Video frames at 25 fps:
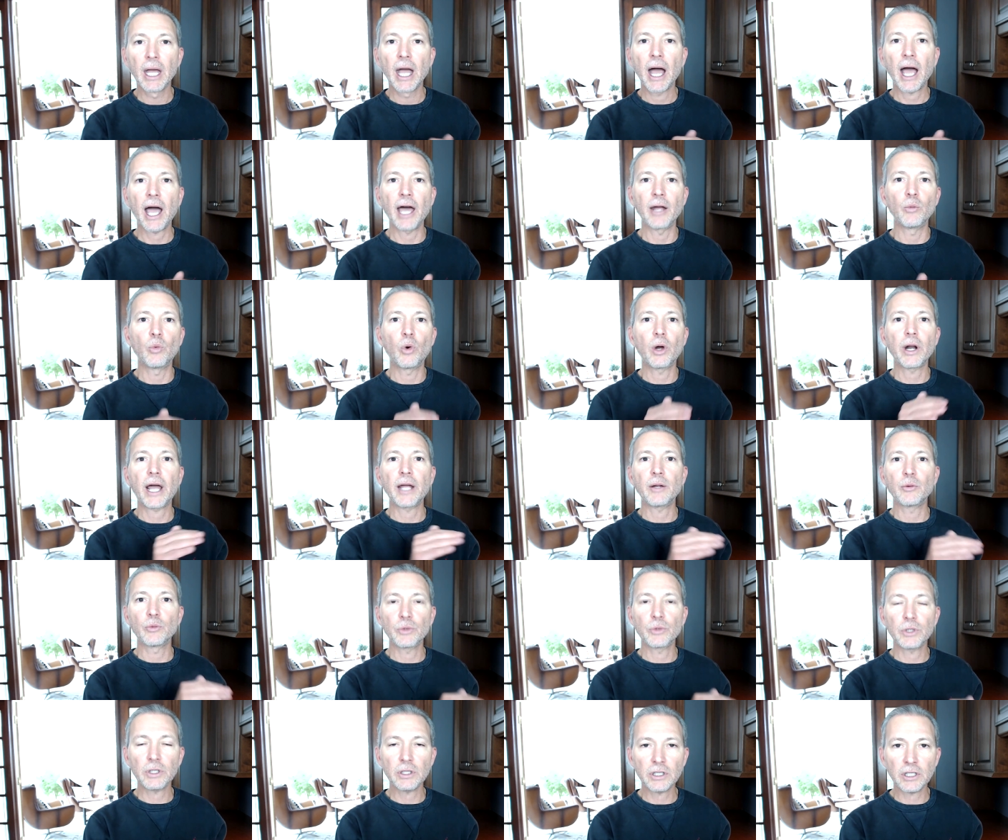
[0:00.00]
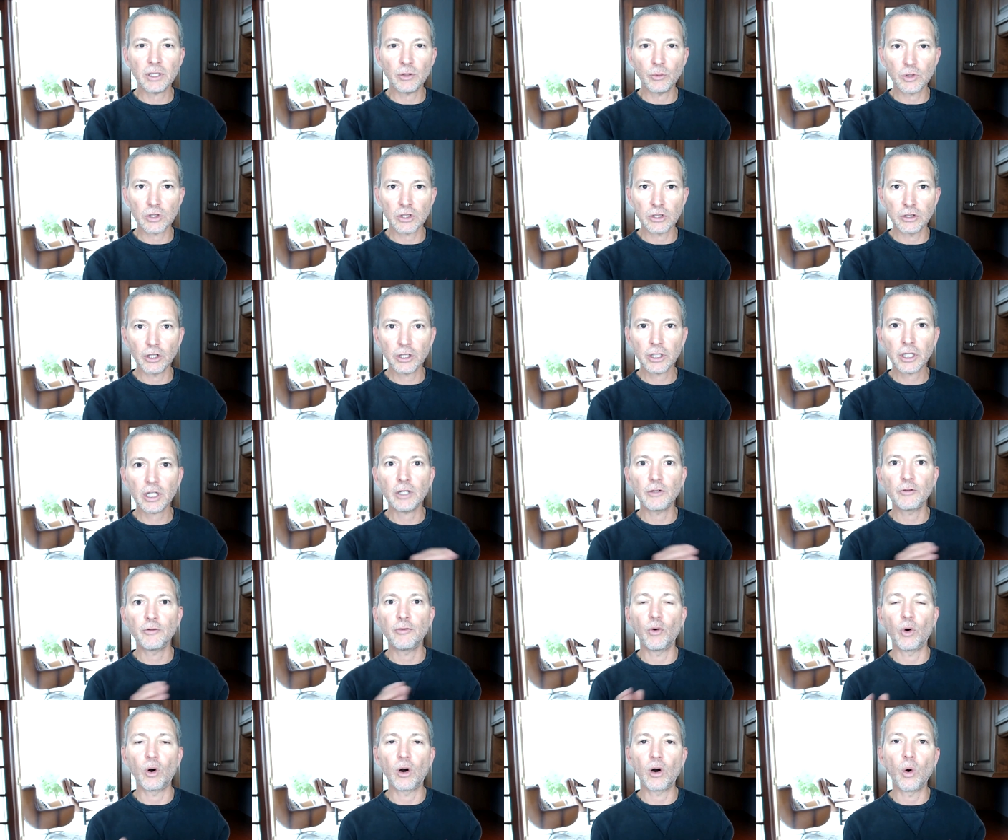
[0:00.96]
on what I really was looking
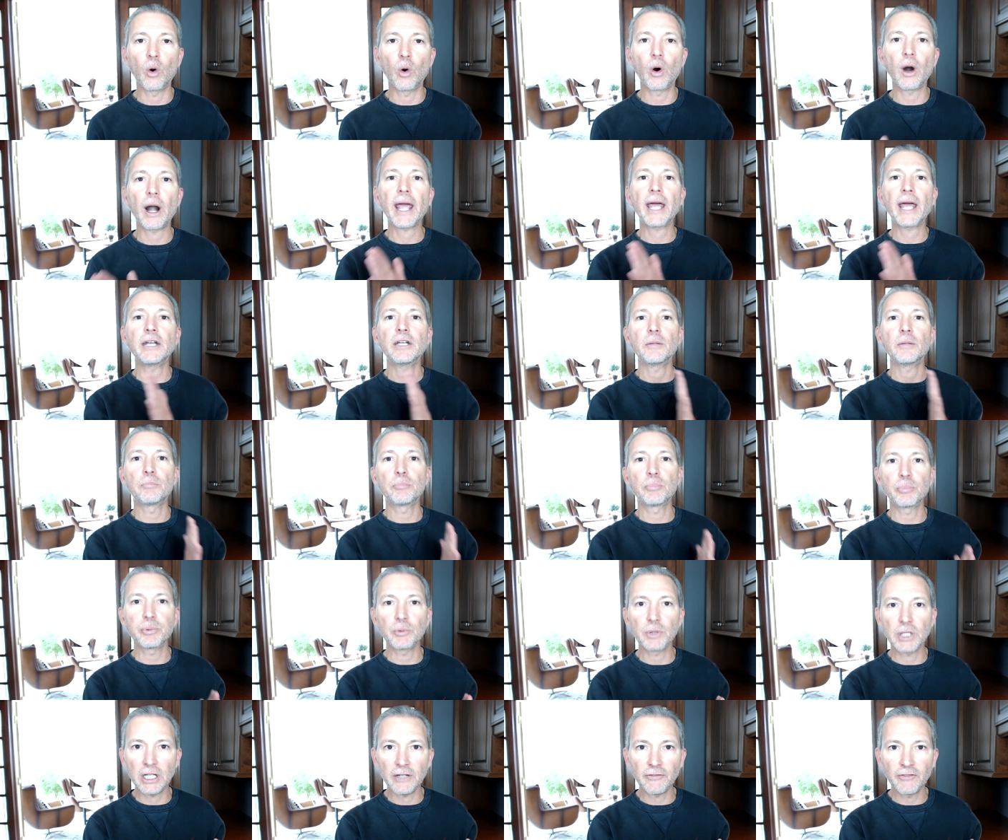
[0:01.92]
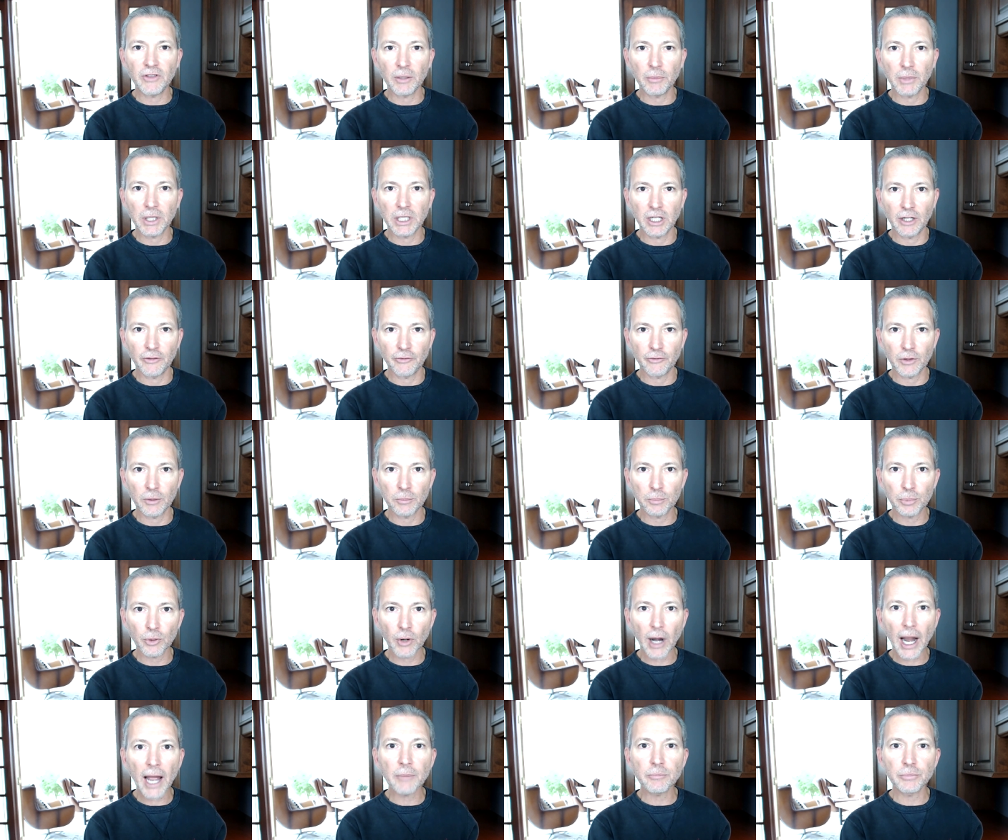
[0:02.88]
for, or I had to give them a different
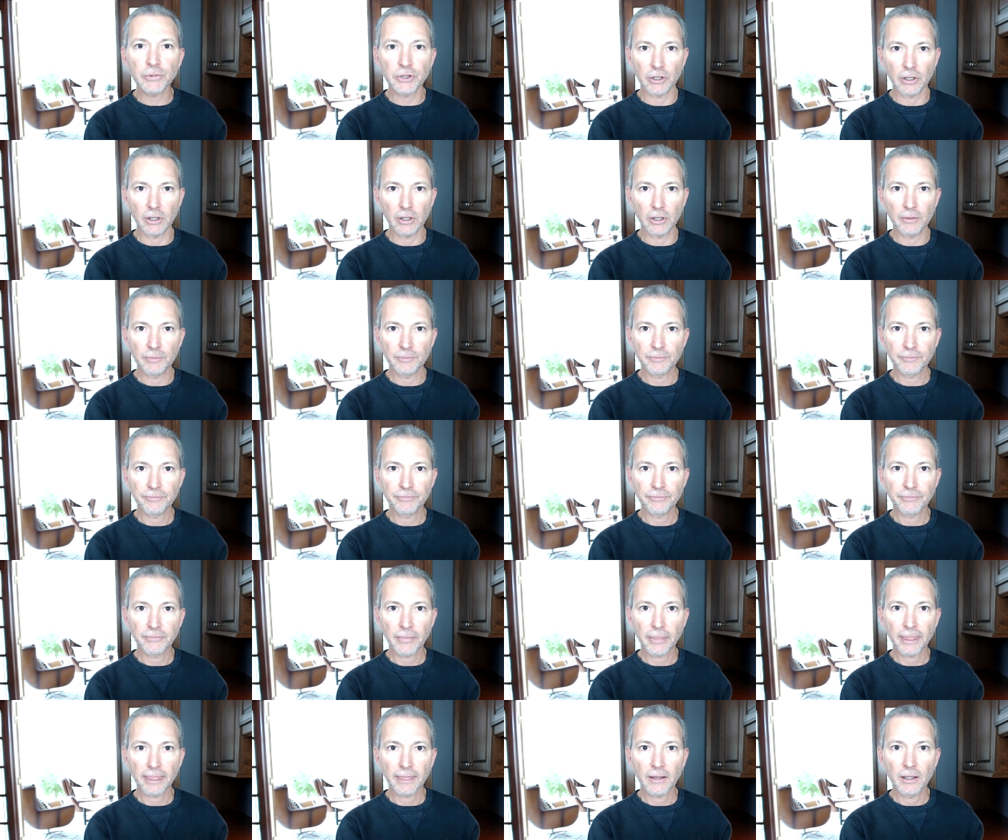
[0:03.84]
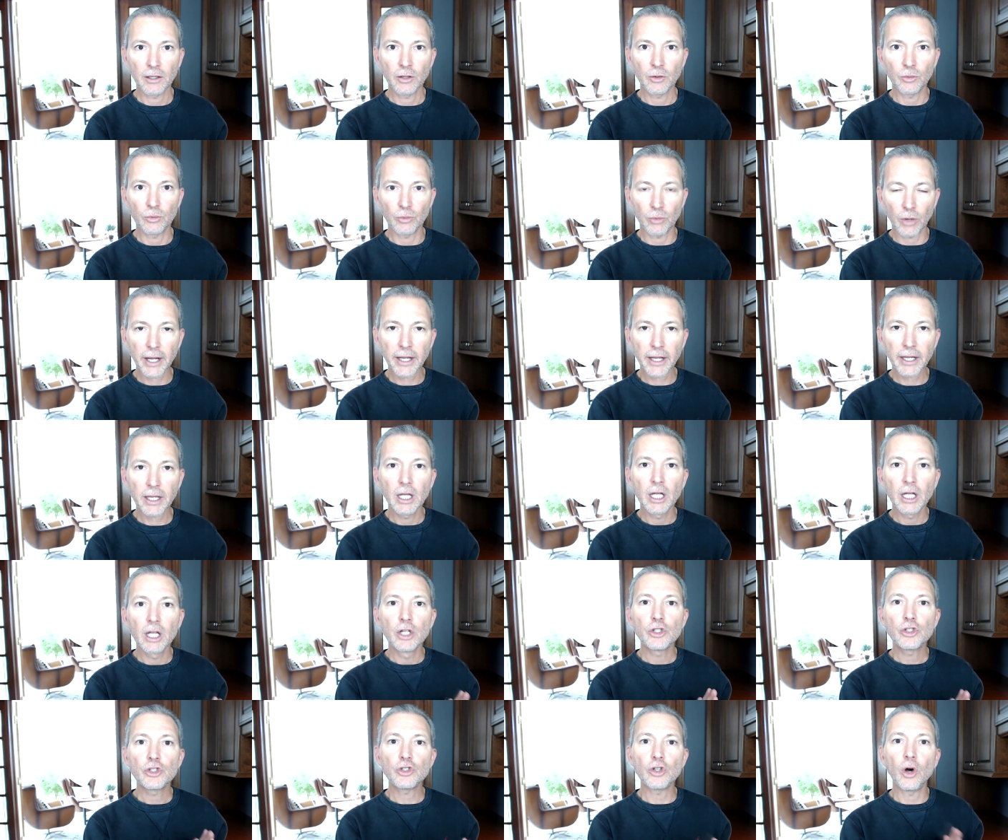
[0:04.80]
prompter, right?
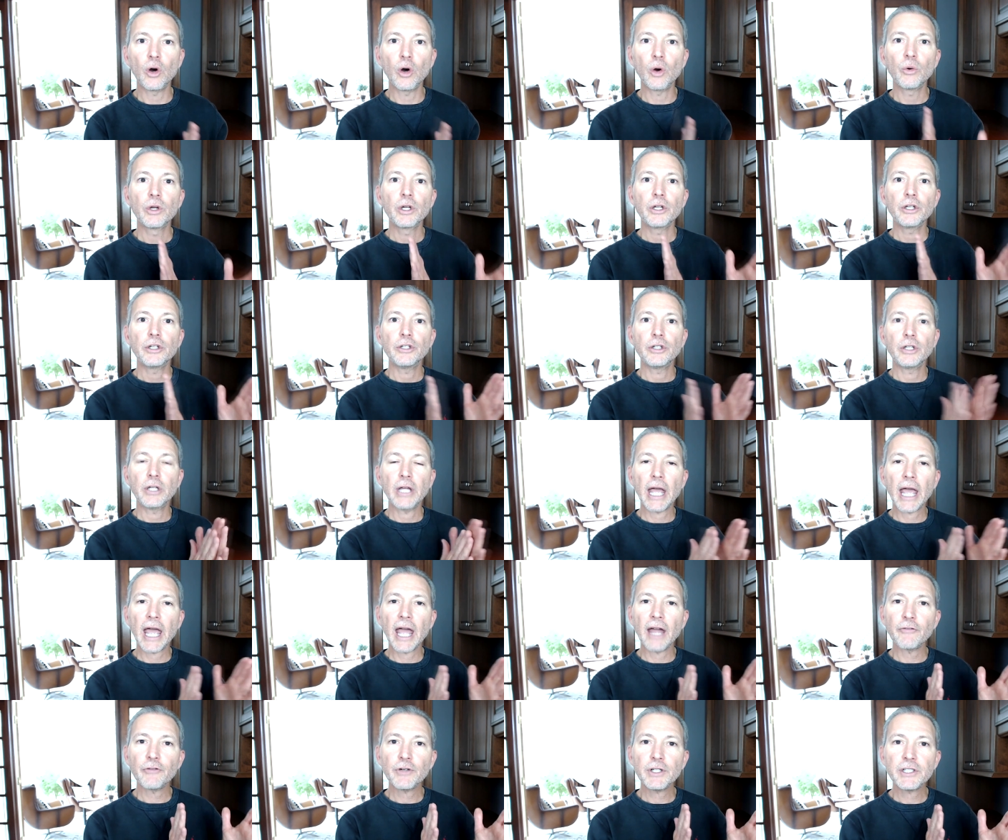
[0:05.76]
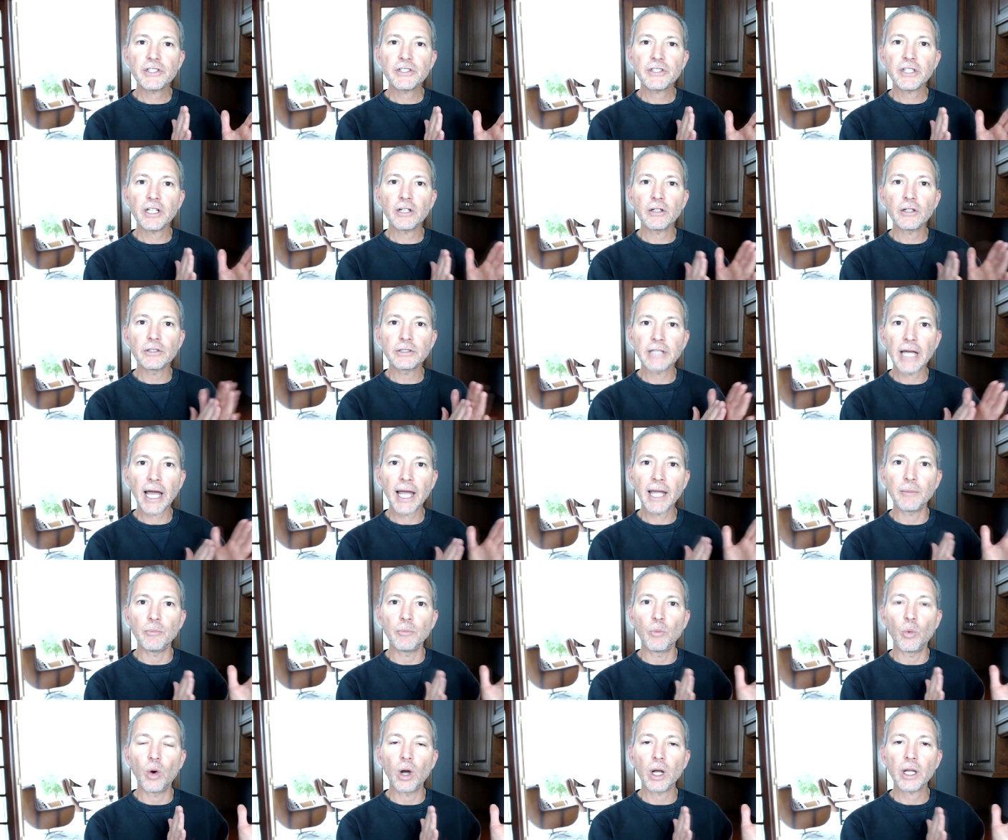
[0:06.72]
So every single time,
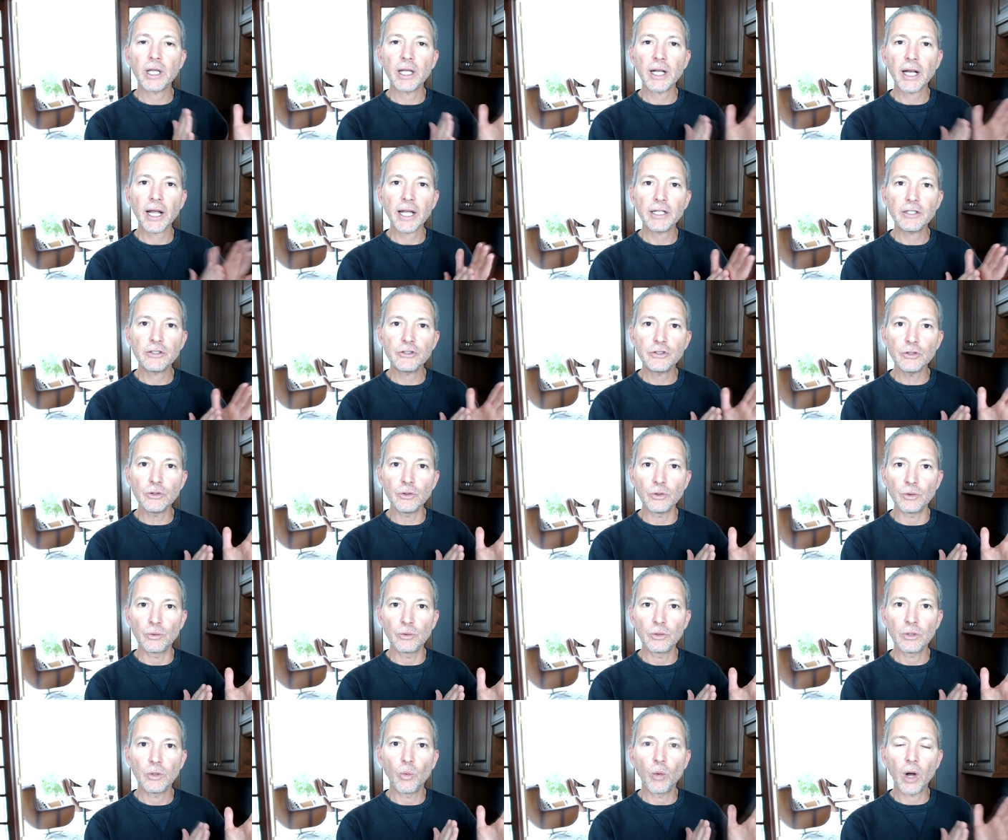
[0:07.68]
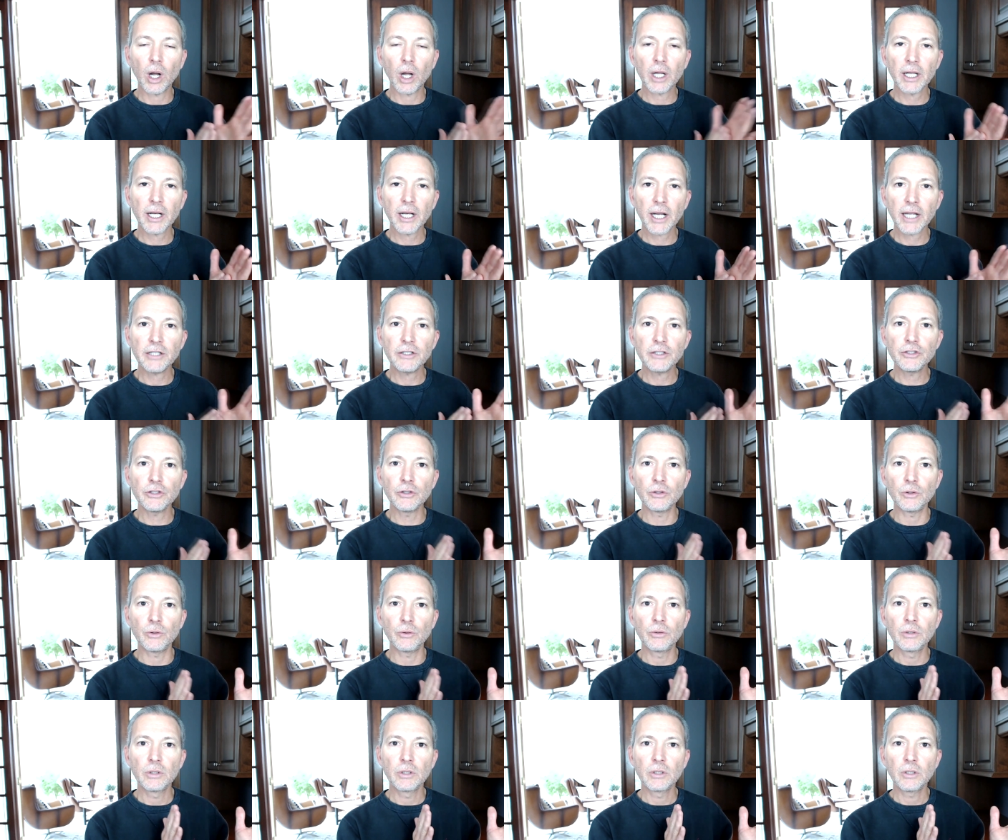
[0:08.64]
what can I do? What can I do?
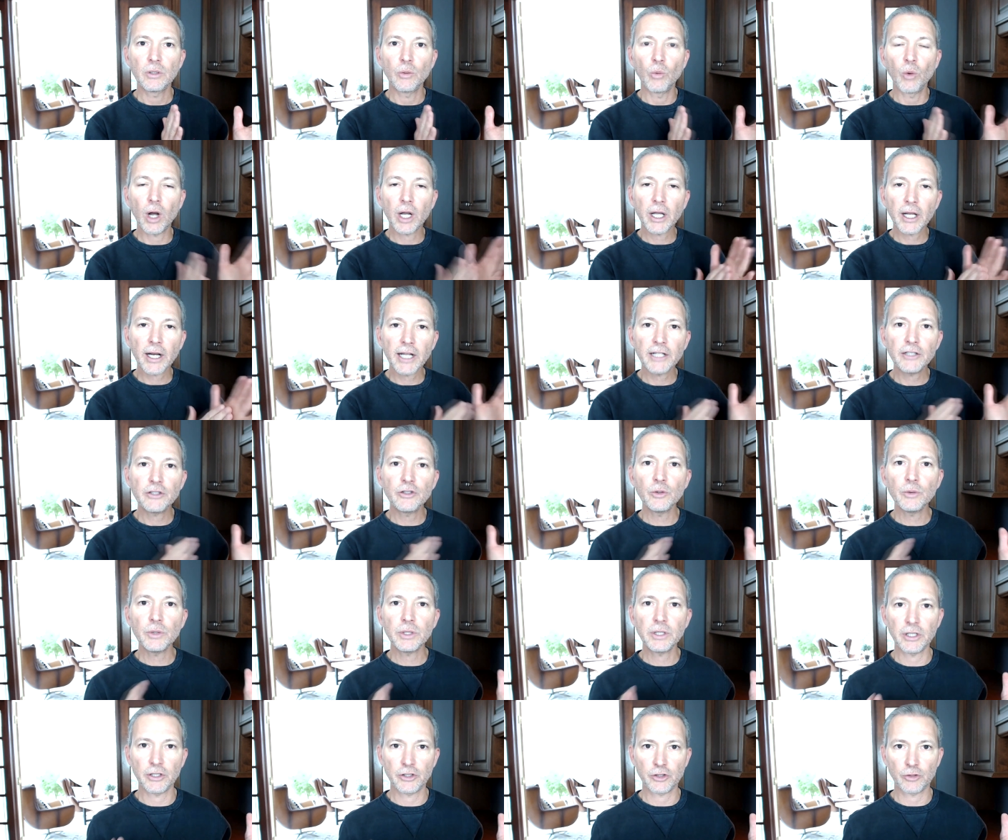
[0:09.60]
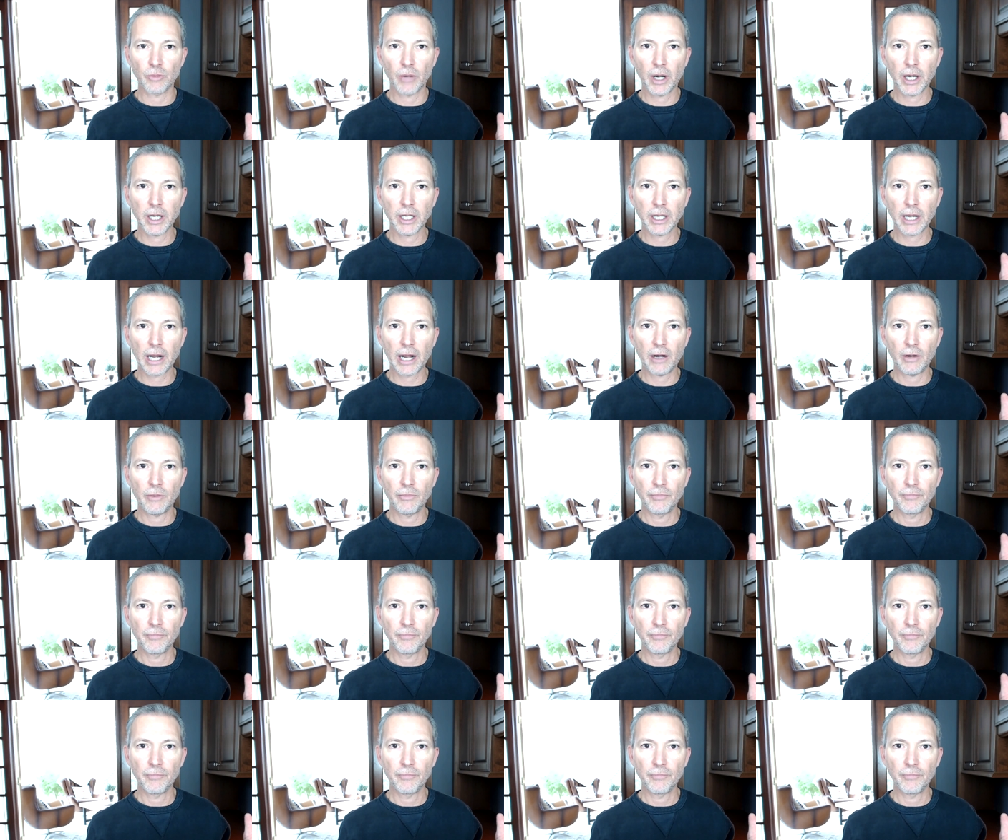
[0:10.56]
What can I do with this right now?